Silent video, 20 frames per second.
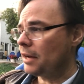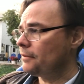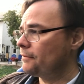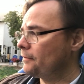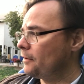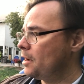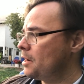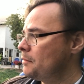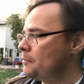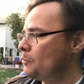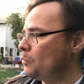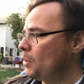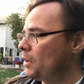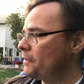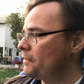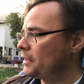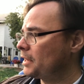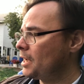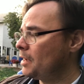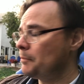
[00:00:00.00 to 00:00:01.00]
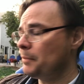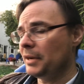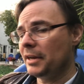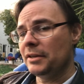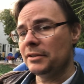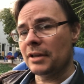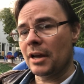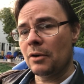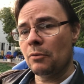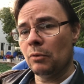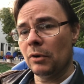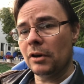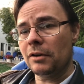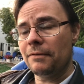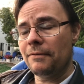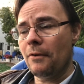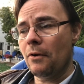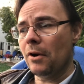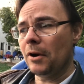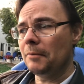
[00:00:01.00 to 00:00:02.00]
from one of the companies I work
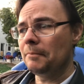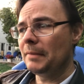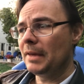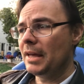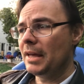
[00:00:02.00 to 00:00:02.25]
for.